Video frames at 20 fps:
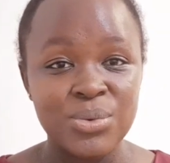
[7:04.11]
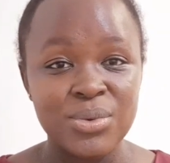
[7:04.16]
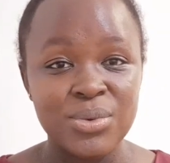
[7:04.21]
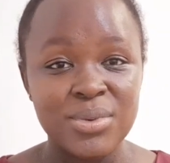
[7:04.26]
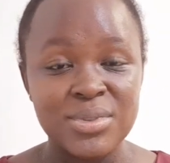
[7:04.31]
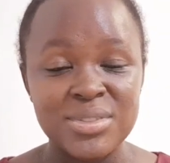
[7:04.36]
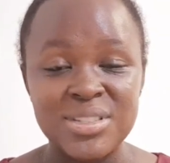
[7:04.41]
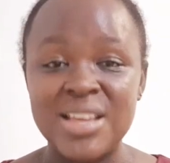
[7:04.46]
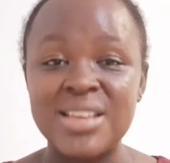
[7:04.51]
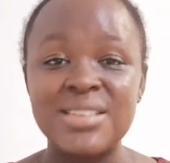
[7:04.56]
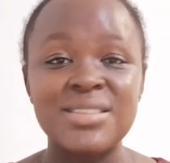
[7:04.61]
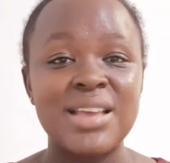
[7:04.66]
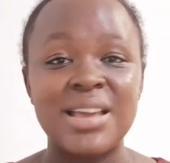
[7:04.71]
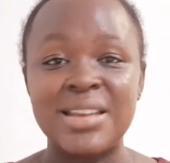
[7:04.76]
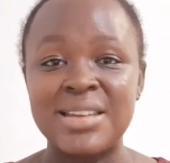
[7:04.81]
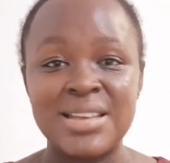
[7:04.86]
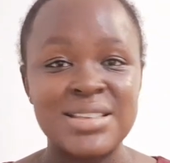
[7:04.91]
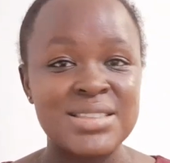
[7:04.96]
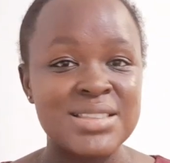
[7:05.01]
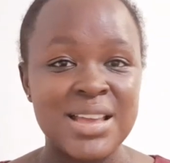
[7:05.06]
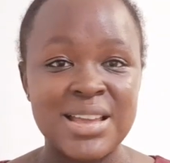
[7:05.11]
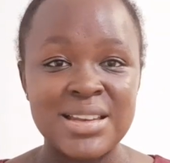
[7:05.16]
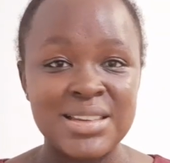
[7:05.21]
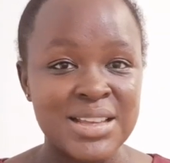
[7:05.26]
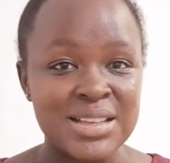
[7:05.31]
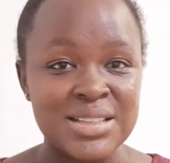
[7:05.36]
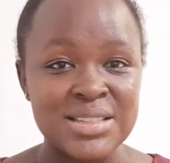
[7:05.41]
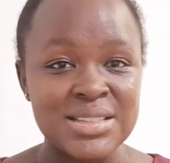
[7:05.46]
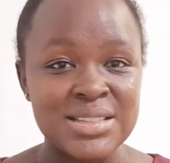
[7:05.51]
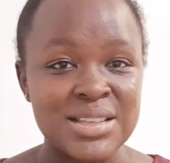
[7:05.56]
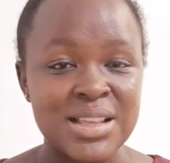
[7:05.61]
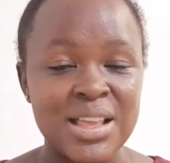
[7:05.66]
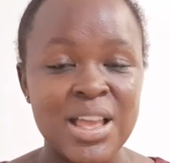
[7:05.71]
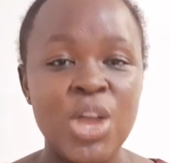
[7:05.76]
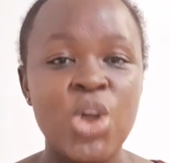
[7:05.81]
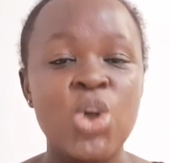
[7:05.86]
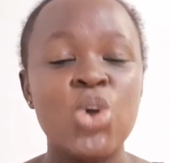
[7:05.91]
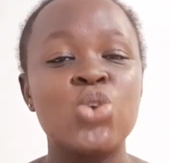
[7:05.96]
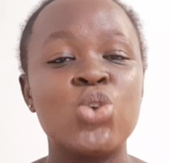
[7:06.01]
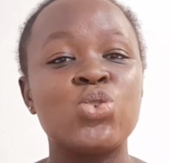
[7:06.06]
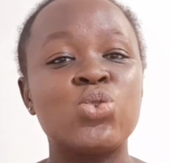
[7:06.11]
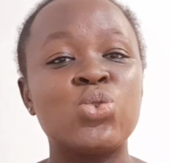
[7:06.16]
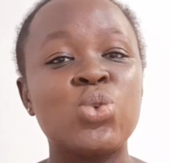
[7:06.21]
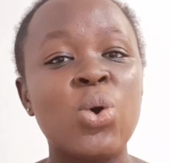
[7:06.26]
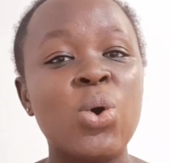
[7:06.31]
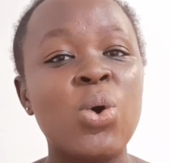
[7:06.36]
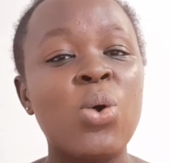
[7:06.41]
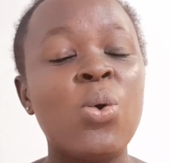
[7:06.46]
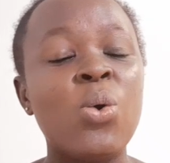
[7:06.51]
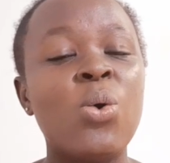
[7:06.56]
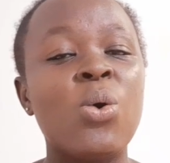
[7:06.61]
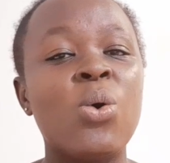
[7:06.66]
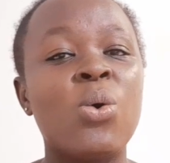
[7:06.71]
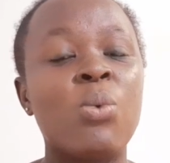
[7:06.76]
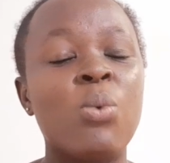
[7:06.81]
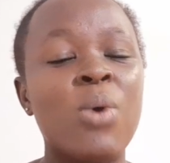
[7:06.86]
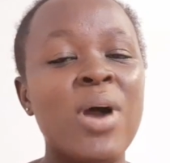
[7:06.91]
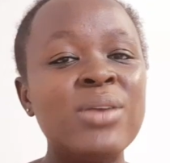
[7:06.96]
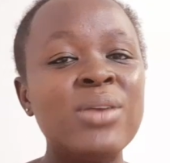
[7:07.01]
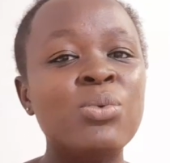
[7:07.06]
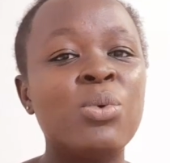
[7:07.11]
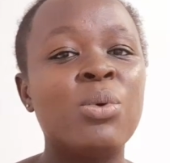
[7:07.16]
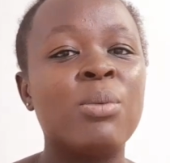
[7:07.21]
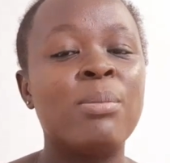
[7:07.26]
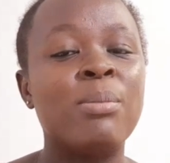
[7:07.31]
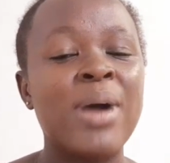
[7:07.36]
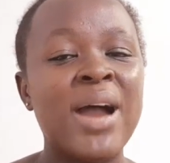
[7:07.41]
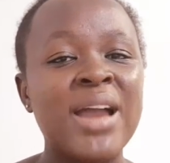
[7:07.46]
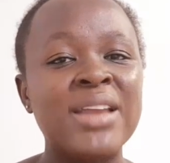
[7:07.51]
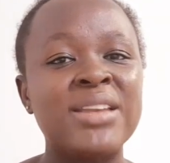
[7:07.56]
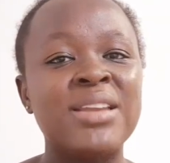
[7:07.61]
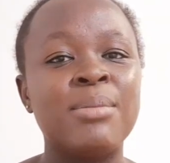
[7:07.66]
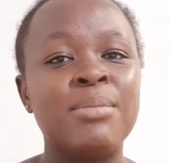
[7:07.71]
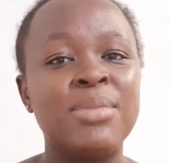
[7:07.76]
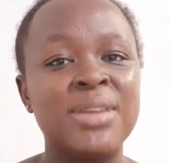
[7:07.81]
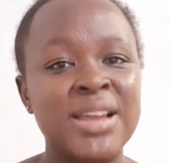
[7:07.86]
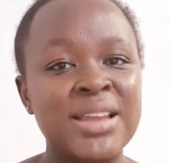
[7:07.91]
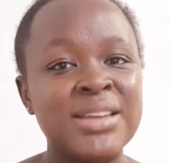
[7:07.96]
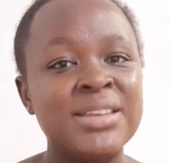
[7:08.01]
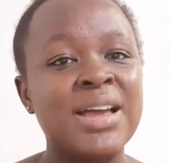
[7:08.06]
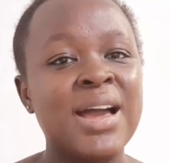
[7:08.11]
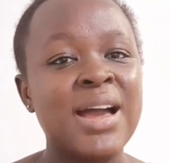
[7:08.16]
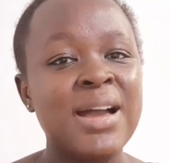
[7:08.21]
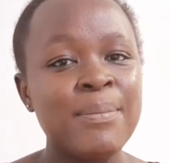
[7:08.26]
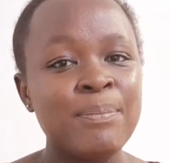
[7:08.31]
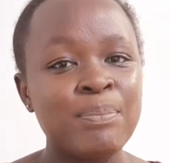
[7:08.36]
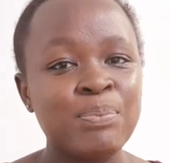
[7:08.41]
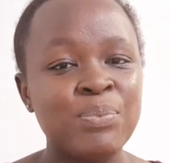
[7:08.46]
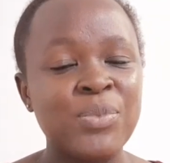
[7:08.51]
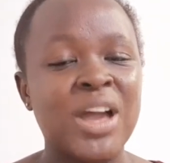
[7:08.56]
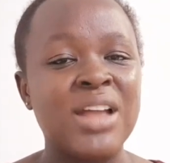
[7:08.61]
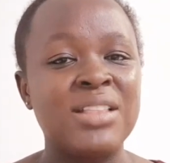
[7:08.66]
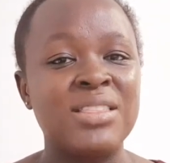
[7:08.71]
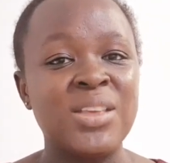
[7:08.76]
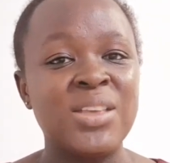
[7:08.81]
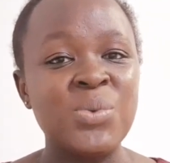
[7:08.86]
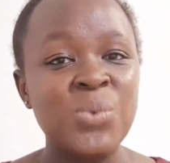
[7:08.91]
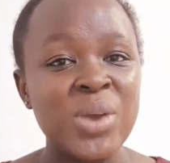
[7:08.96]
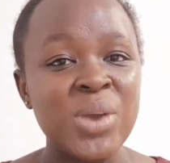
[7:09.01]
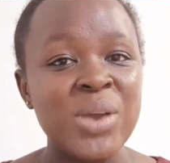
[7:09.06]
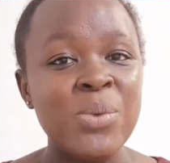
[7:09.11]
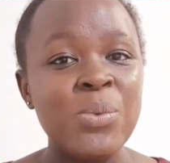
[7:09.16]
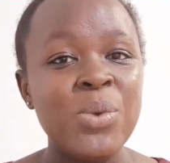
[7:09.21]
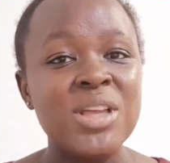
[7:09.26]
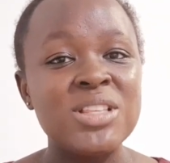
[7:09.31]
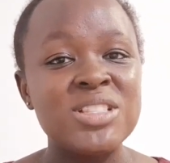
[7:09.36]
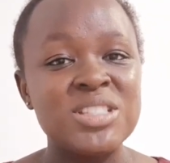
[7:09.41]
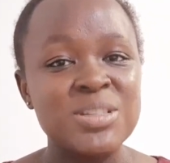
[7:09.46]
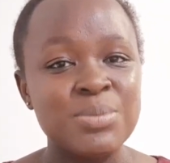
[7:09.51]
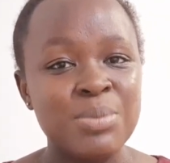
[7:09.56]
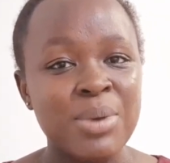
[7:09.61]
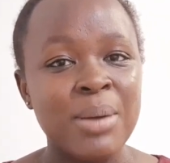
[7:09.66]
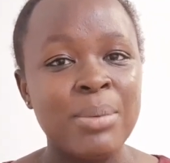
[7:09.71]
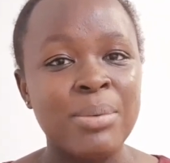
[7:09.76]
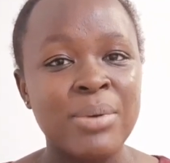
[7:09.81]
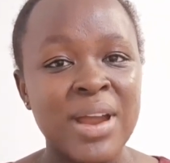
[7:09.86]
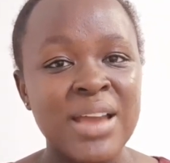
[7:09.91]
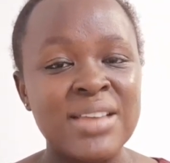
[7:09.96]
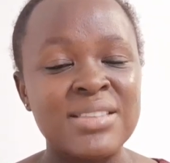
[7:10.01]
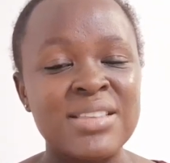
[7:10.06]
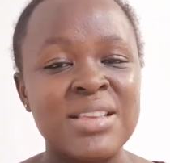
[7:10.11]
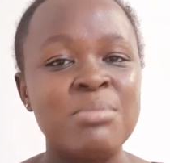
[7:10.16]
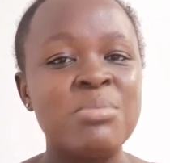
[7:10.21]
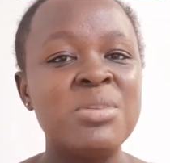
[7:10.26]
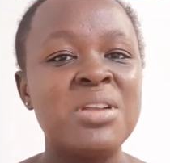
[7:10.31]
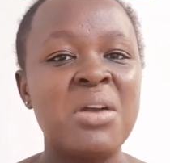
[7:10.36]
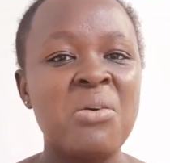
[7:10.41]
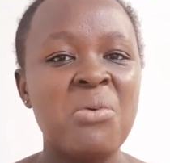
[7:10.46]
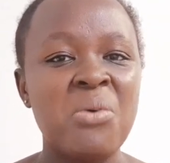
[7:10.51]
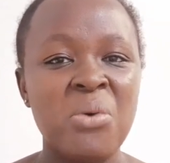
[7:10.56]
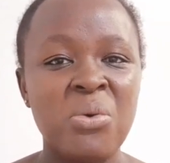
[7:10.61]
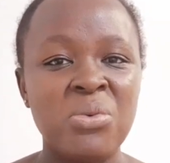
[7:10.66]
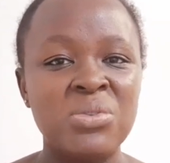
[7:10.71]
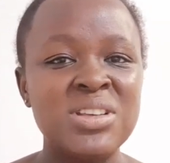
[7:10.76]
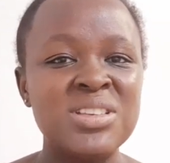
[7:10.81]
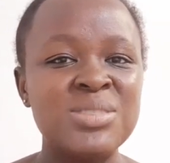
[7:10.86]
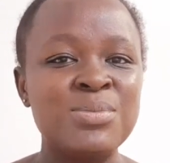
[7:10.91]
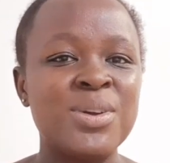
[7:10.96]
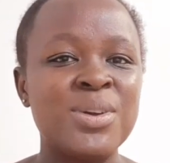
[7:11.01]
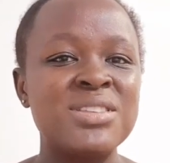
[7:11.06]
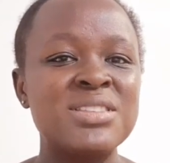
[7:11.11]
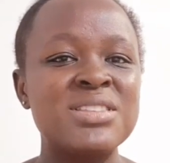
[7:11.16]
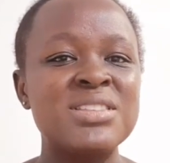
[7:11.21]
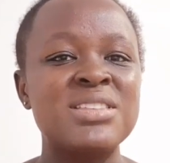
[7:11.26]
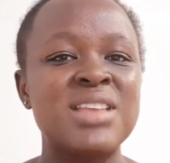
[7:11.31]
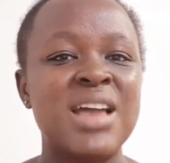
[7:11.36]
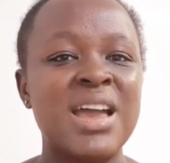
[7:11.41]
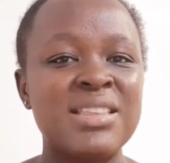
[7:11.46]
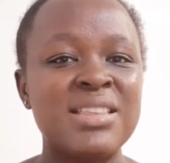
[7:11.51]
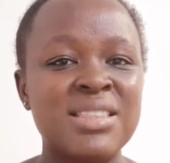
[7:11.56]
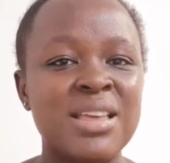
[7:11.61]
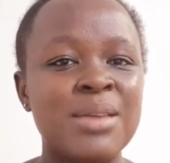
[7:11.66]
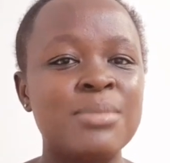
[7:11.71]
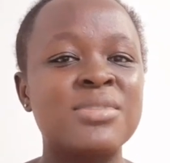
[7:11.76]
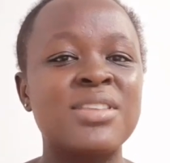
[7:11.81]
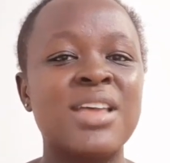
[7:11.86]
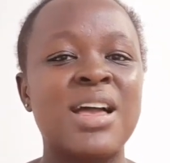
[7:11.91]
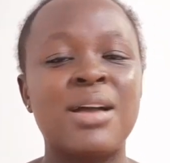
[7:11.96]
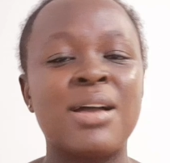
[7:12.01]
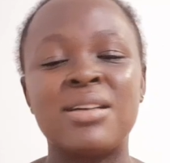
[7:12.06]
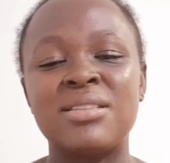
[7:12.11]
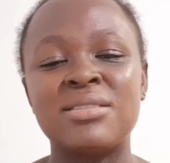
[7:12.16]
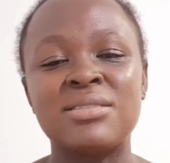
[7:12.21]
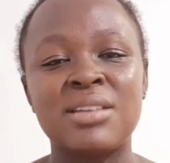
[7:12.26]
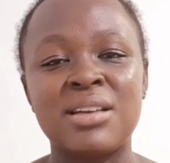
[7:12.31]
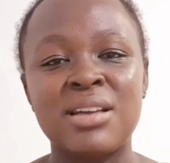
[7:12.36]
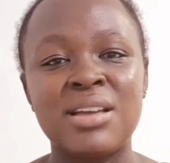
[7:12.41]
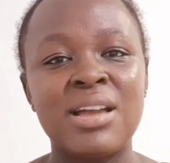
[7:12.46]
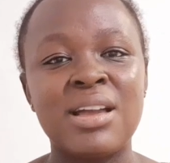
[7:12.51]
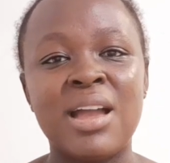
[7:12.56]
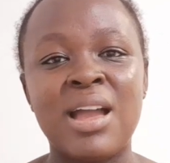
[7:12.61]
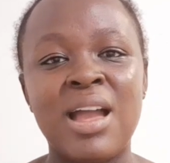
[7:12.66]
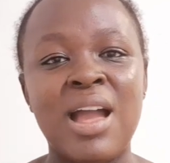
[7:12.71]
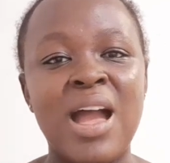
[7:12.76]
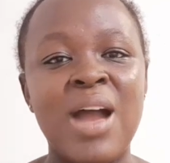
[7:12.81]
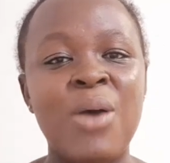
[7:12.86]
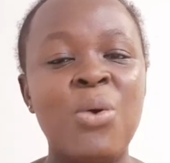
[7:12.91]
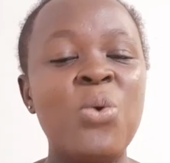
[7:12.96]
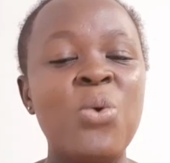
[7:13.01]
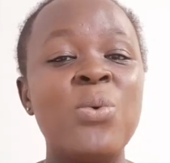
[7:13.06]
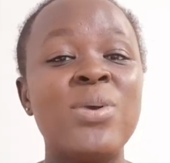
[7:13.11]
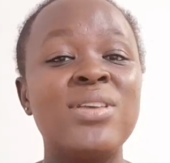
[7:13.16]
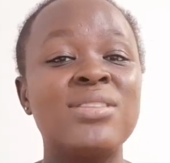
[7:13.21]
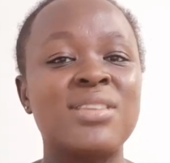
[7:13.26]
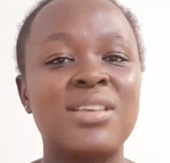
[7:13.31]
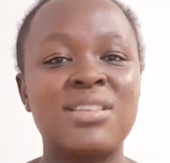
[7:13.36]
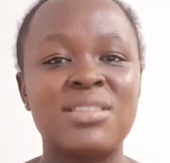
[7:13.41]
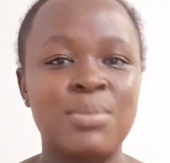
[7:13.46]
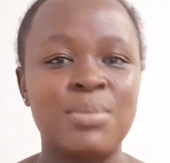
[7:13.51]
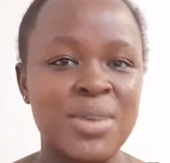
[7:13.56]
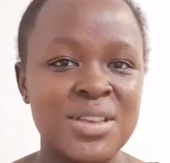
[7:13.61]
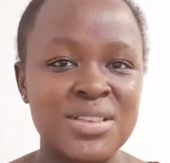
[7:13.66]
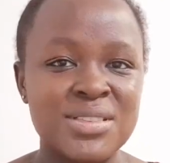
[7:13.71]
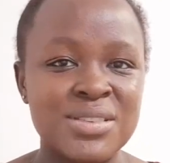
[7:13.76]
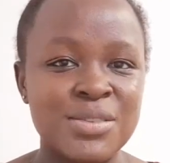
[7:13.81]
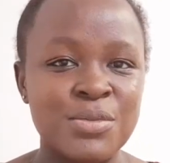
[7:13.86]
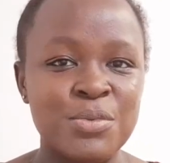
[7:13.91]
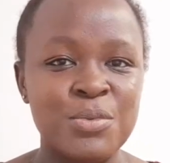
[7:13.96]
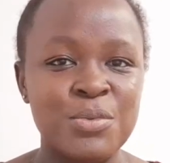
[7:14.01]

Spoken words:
Just understand that. So one will buy the blender at a way cheaper price and be like, oh, this person's items are always expensive.